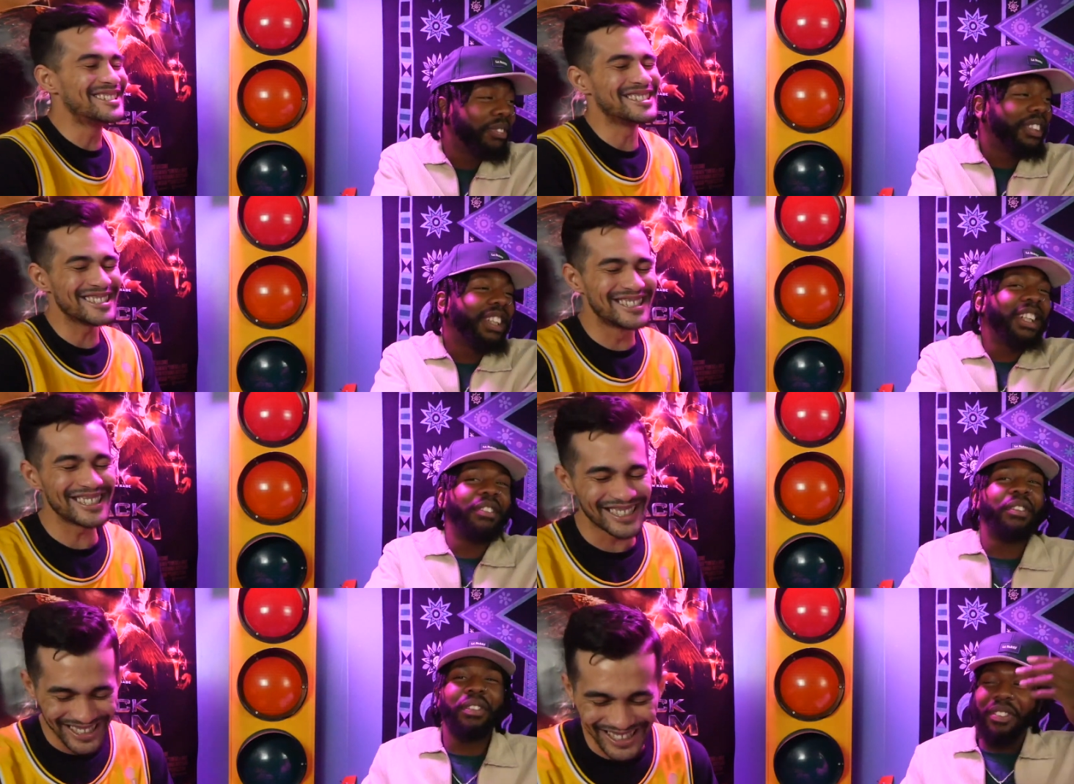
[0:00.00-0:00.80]

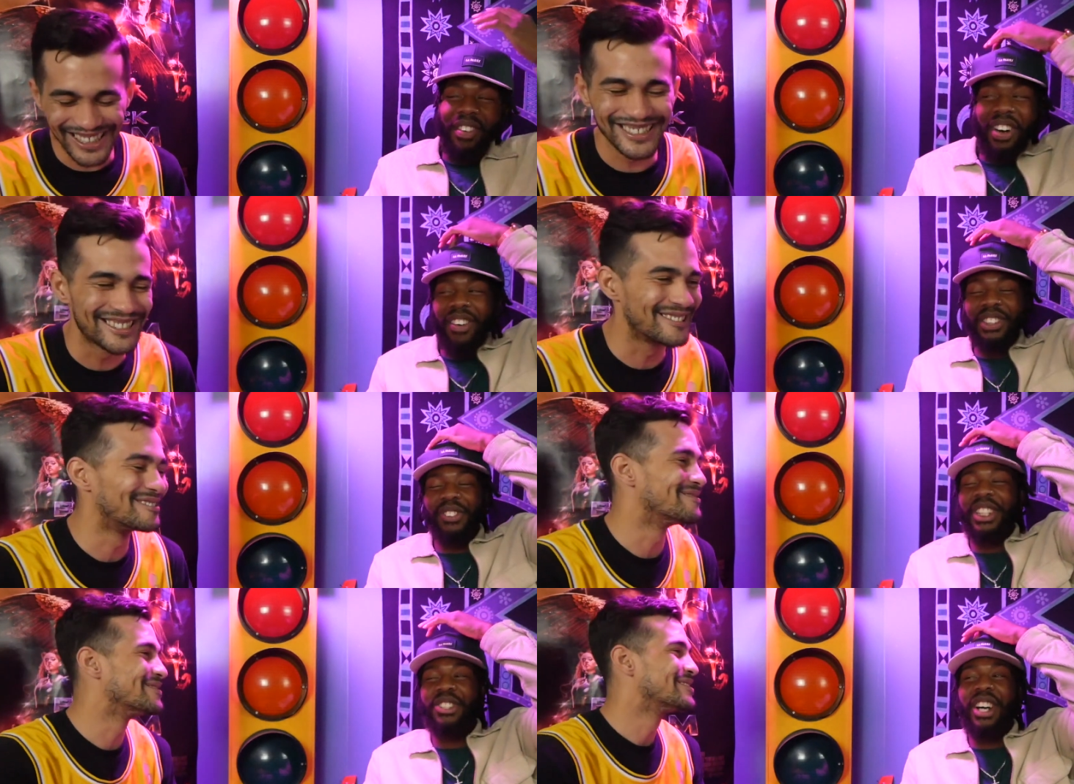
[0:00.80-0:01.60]
Speaker 1: but my mom
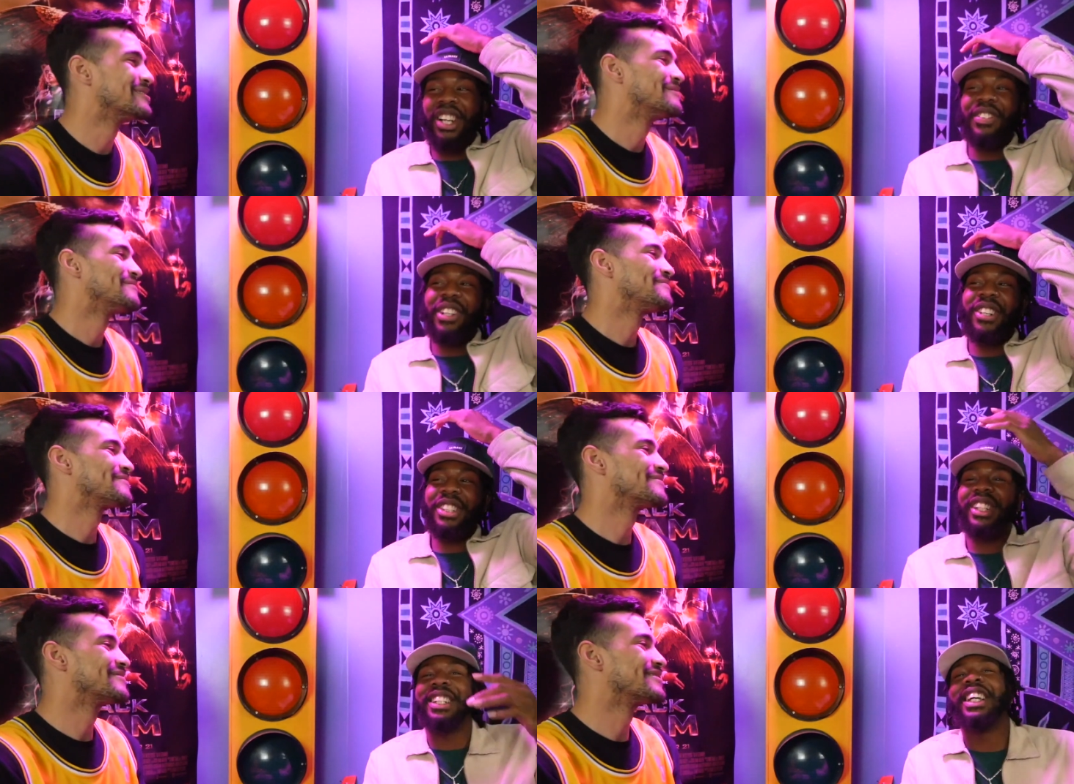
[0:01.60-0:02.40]
wasn't really trying to let me go
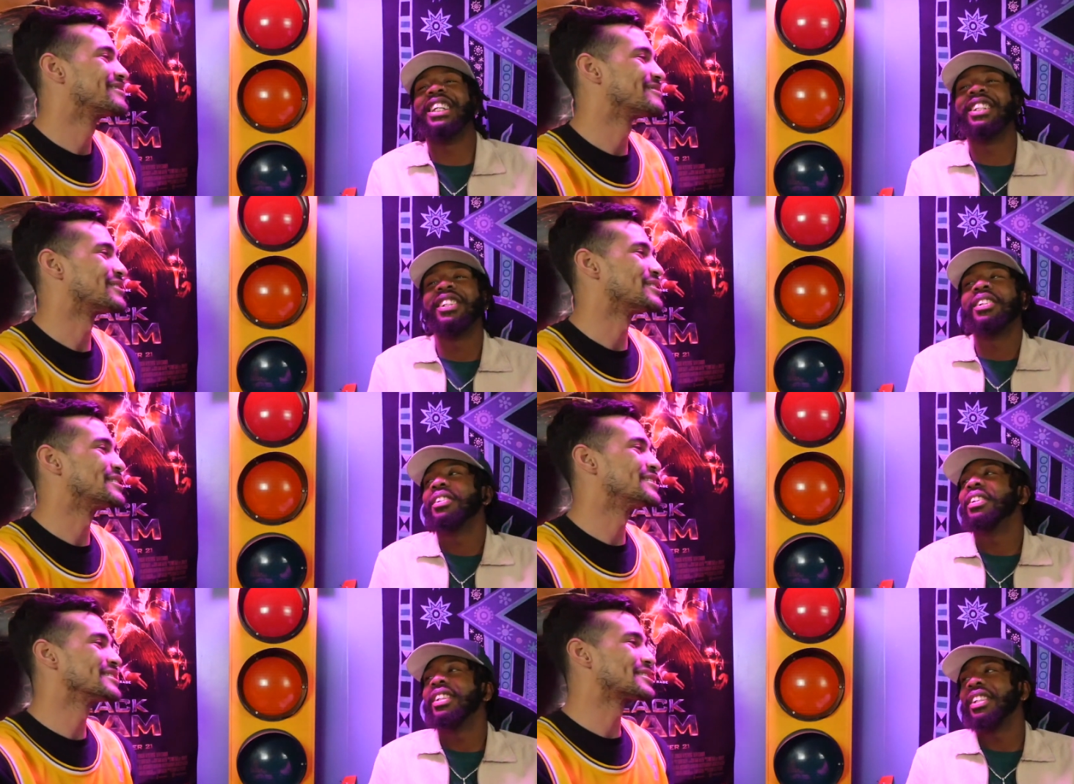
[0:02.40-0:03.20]
to shit like that.
Speaker 2: For
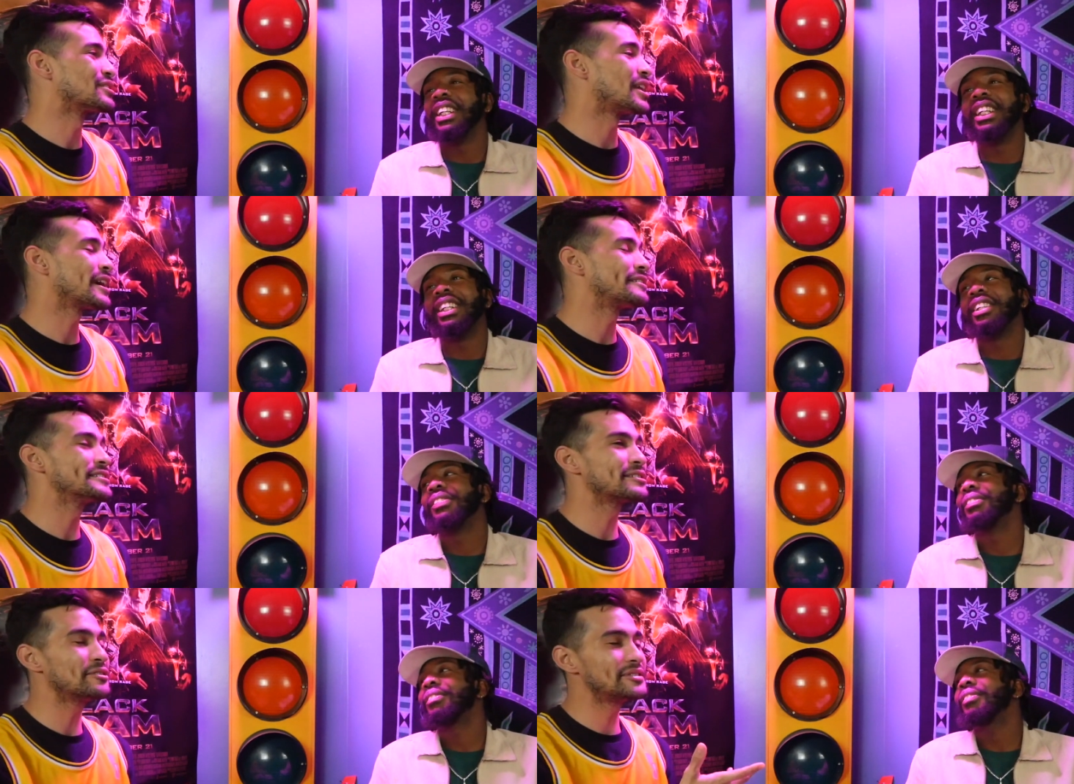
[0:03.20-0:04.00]
real. So yeah. like,
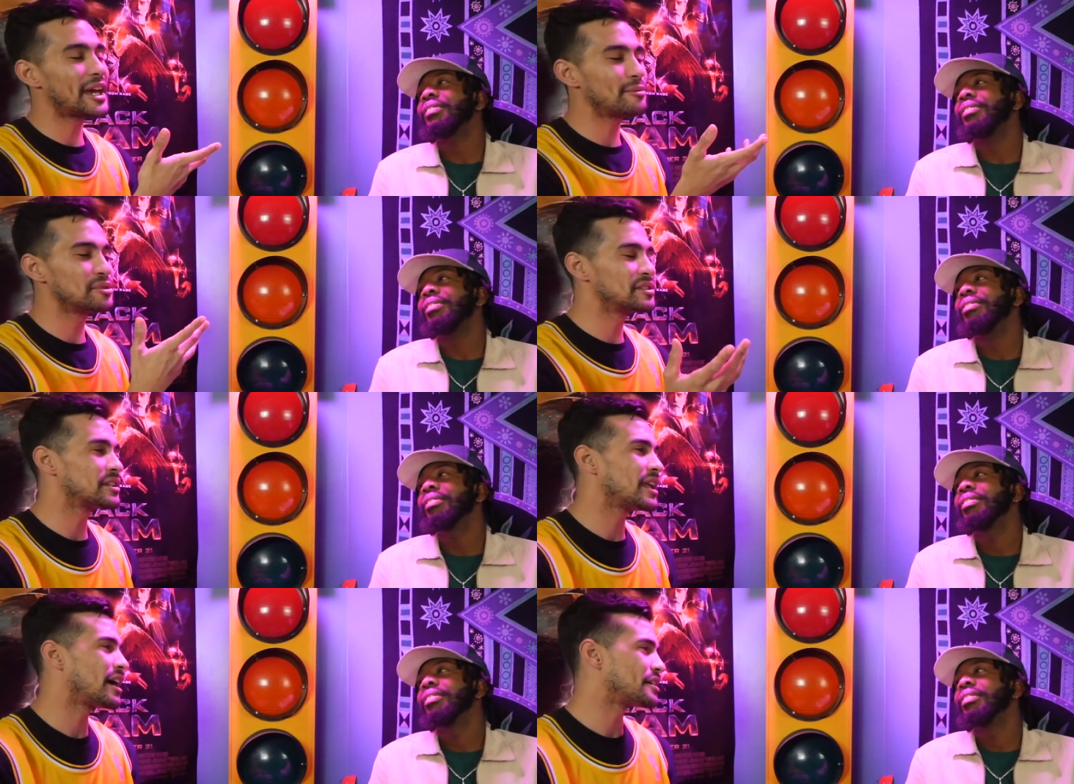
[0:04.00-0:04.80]
let's go dabble
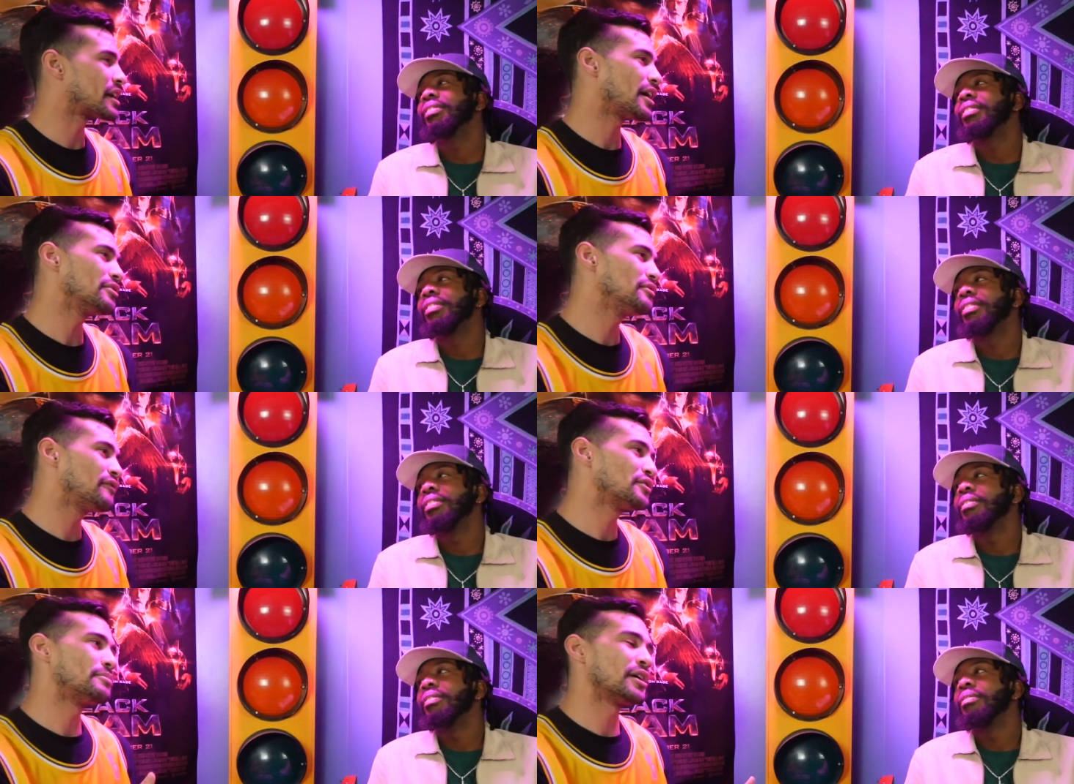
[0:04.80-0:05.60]
into that. Like, how do you
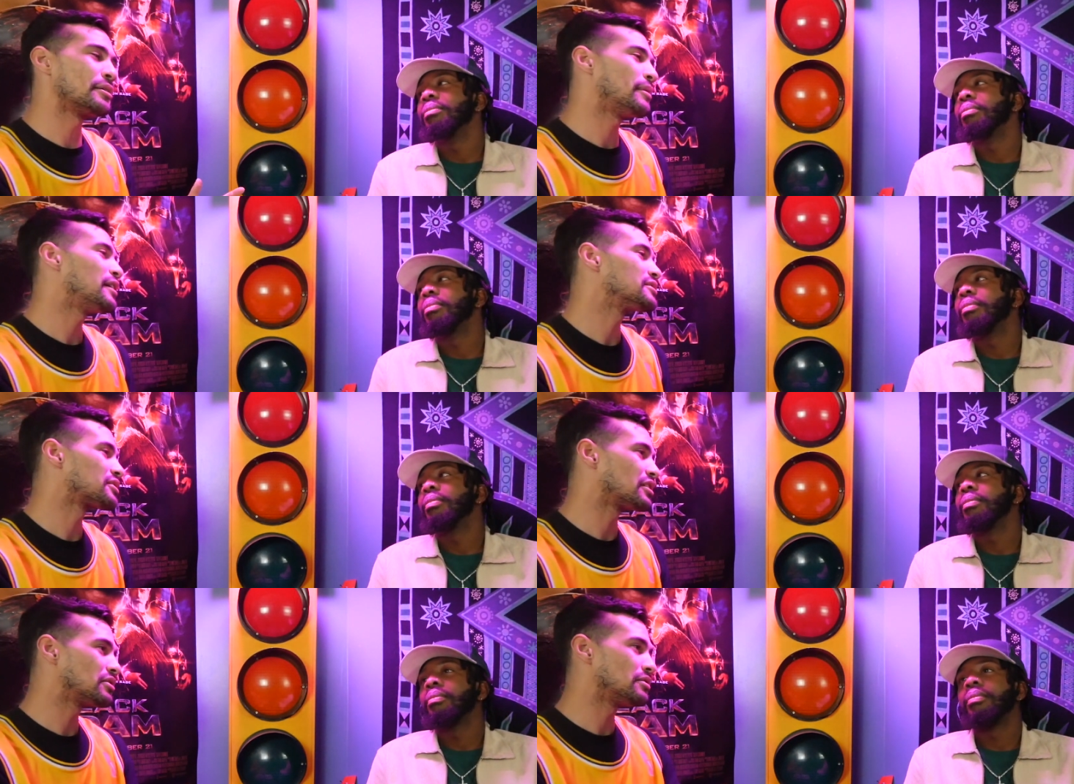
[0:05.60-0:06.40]
feel about your
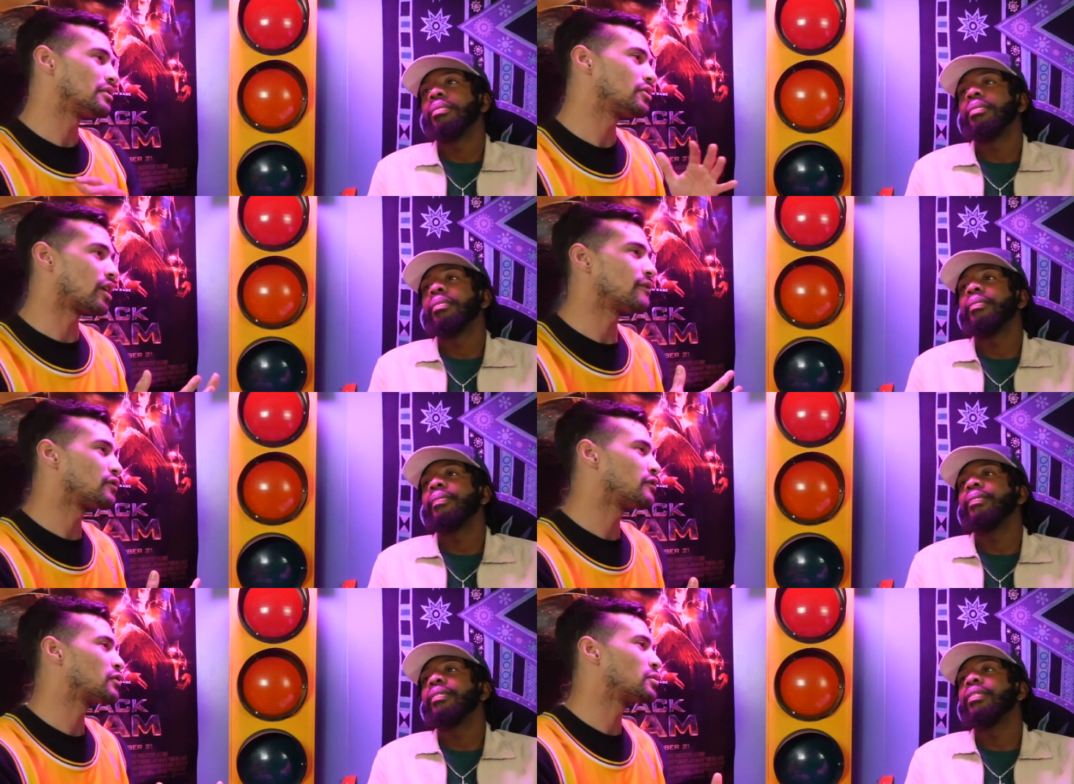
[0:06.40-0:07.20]
parents? Like, do you, are you
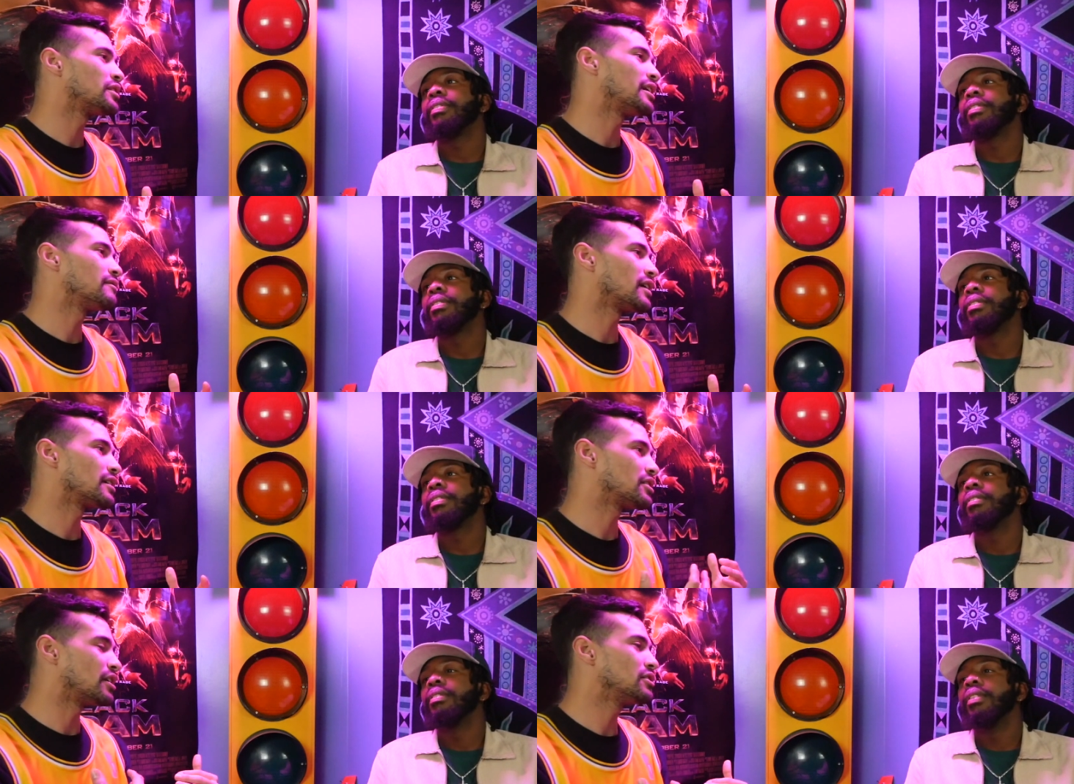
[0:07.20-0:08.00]
grateful for what they've
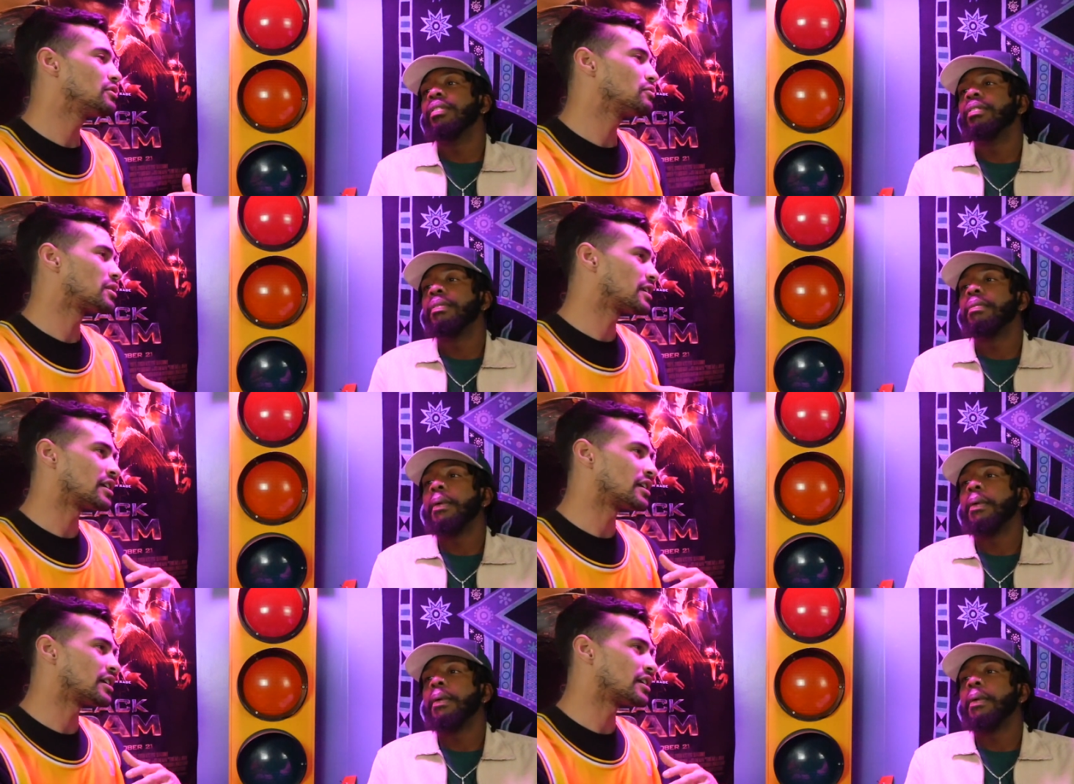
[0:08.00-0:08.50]
like done to you? Were they